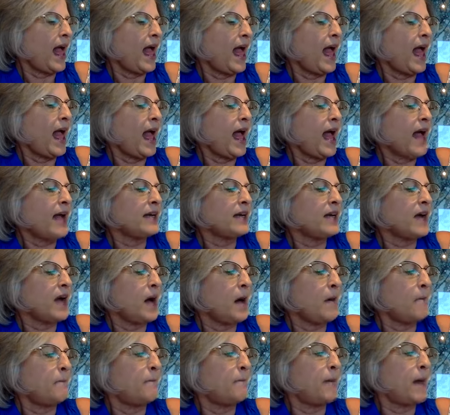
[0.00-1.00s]
and
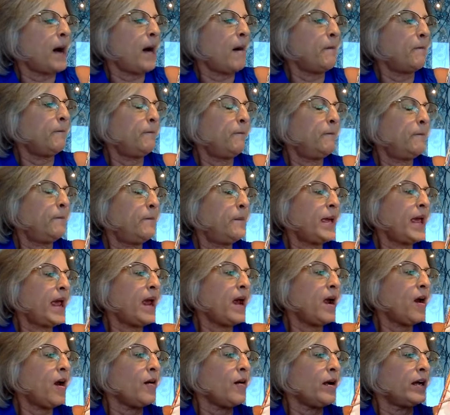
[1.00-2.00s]
a
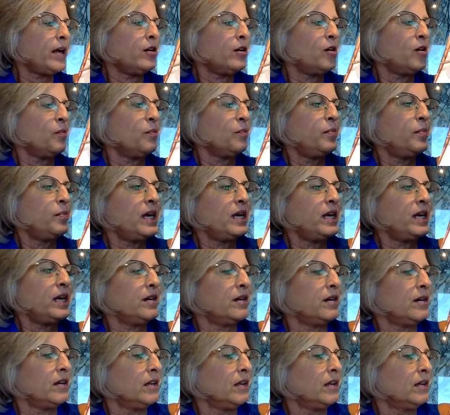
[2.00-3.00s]
bombardier
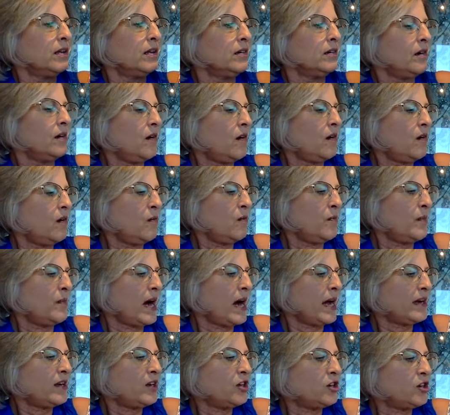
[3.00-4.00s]
beetle. Oh
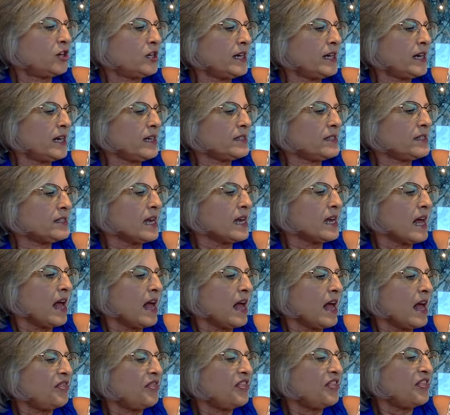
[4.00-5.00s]
my goodness.
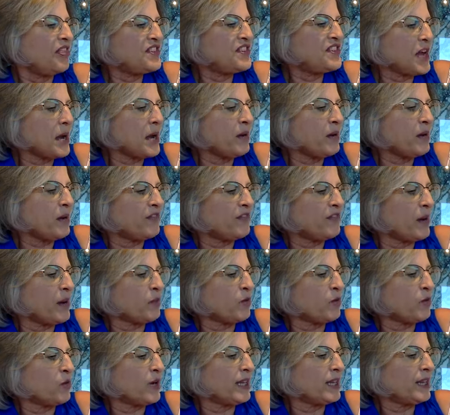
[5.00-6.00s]
Some of
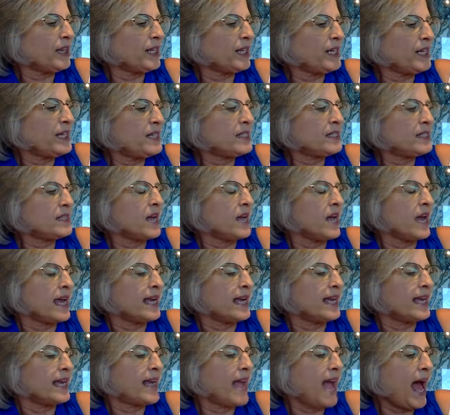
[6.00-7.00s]
them release
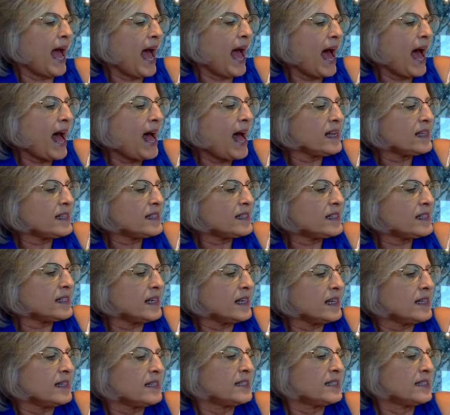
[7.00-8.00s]
gas,
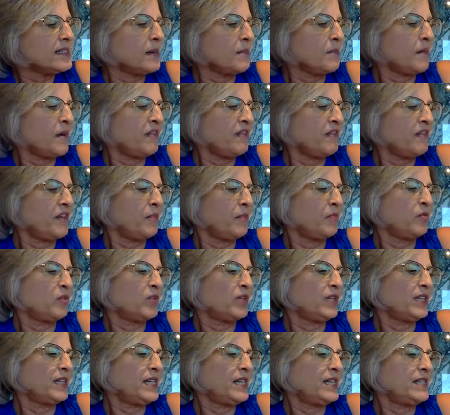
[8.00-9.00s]
some of them
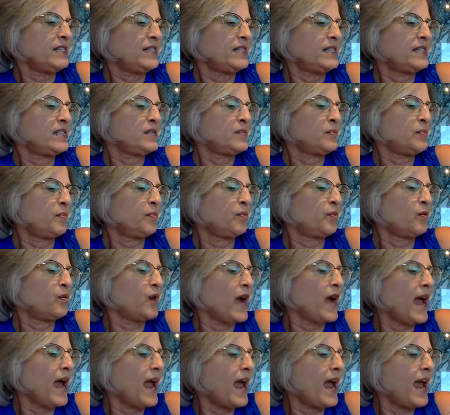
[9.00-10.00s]
release
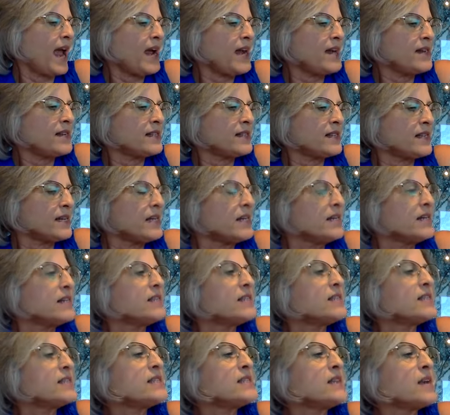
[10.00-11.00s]
sprays,
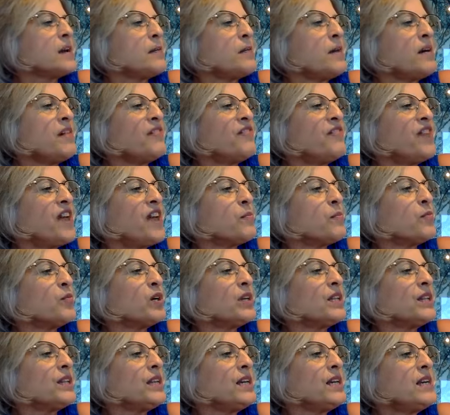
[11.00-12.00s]
some of them
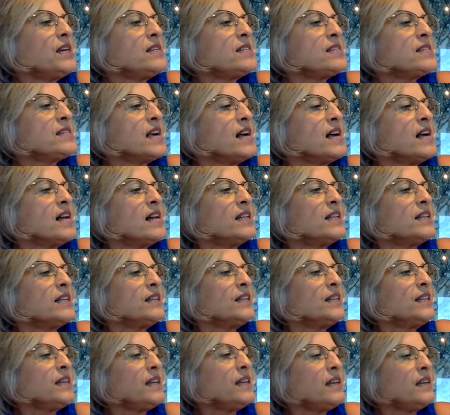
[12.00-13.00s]
release
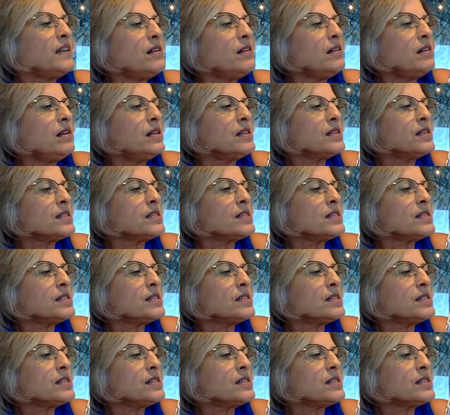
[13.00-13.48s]
little